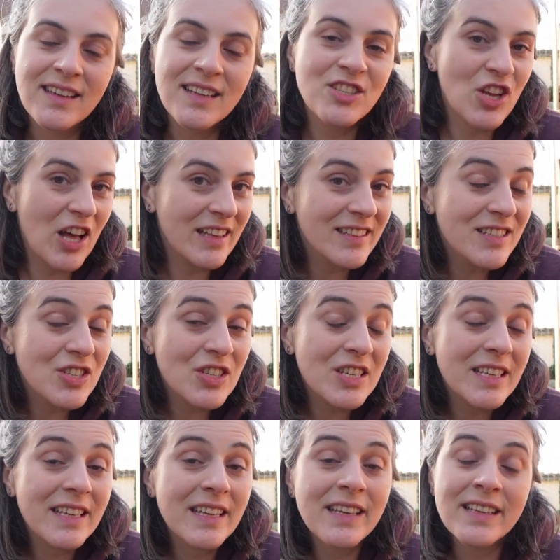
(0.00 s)

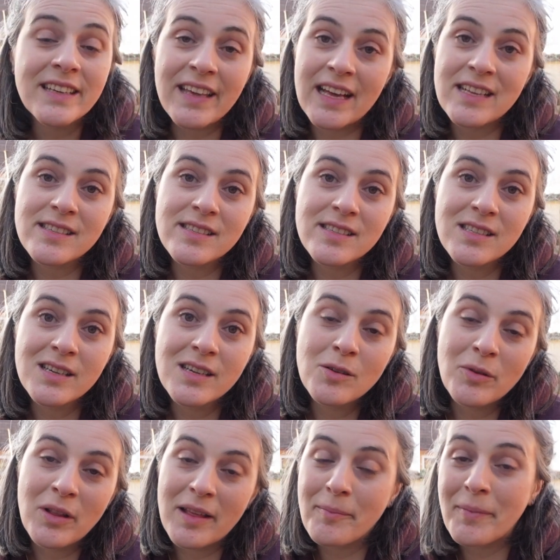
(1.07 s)
Challenging? Yes.
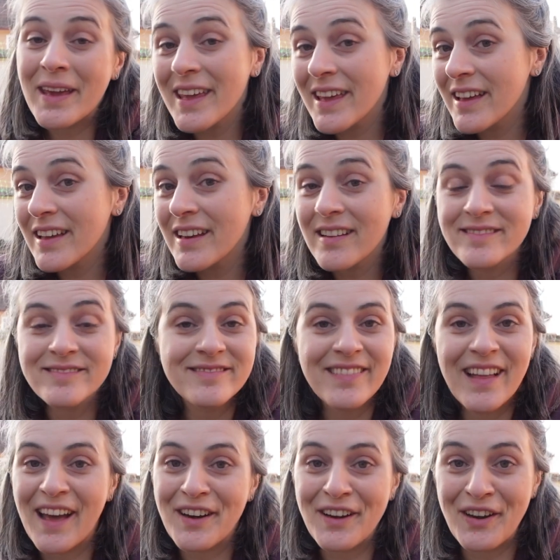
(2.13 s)
Will I make it?
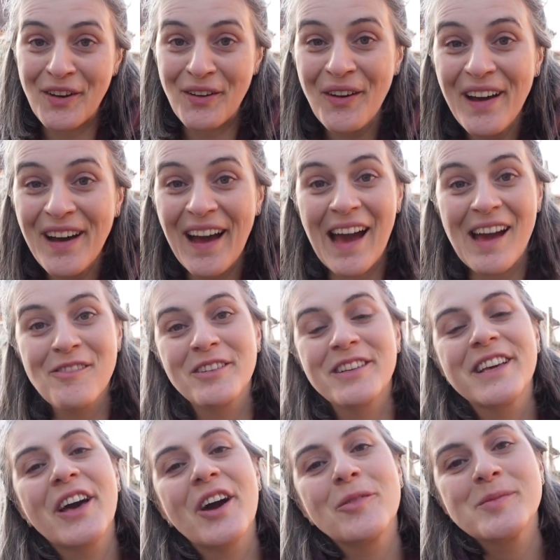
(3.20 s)
I don't know. I
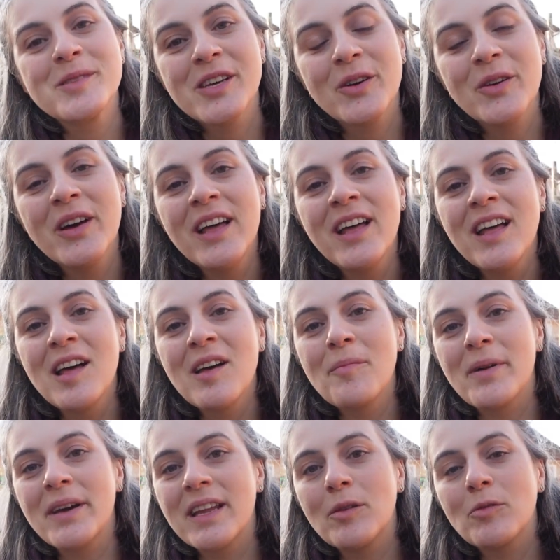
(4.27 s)
really hope so.
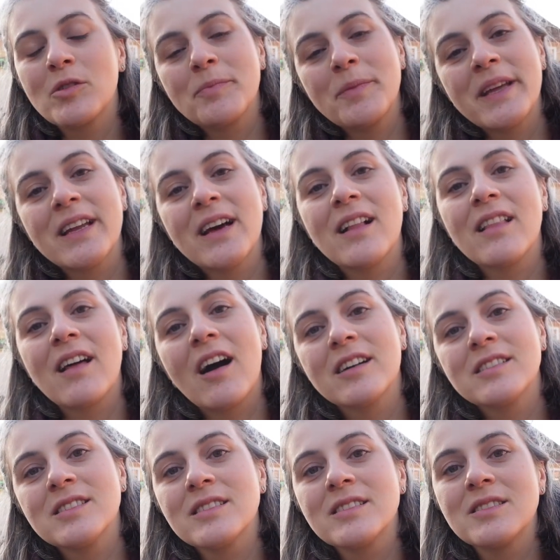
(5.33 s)
But it would mean a
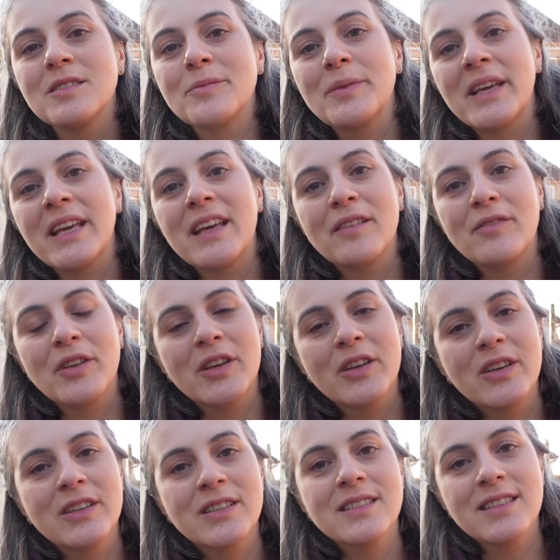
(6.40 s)
lot to me if you
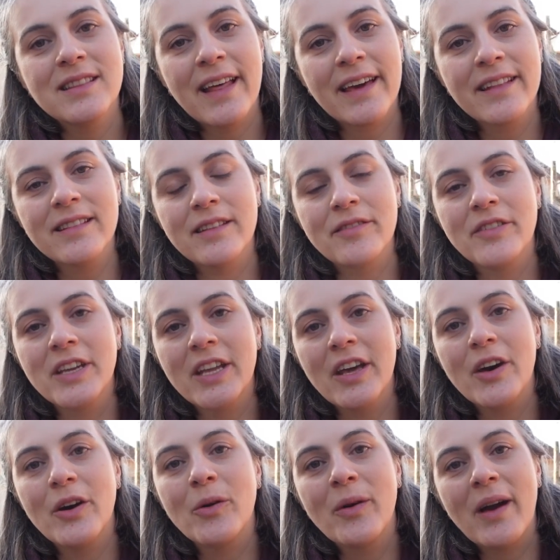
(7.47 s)
could like the
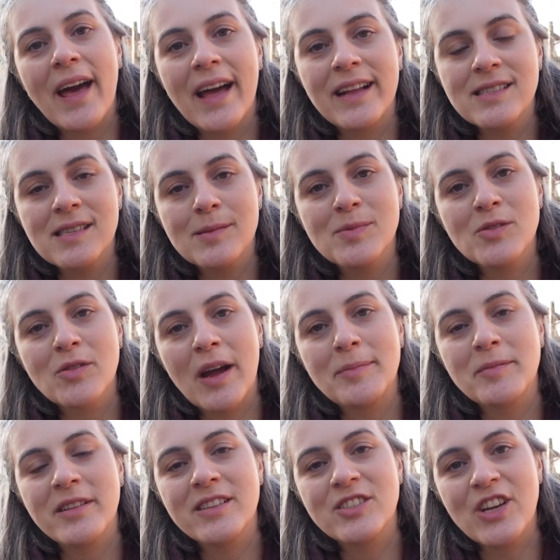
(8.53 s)
video and
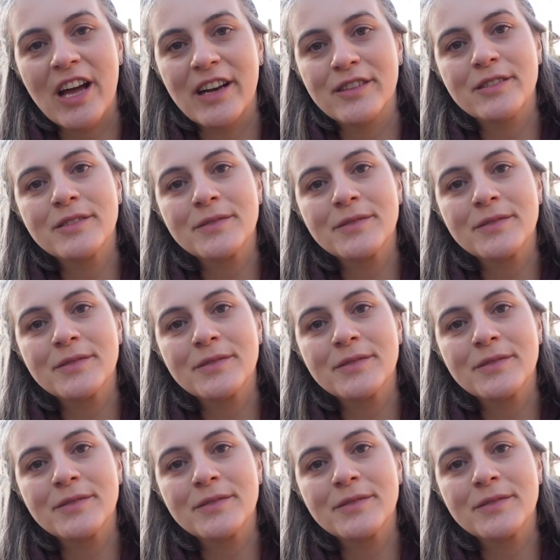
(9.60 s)
subscribe to the channel.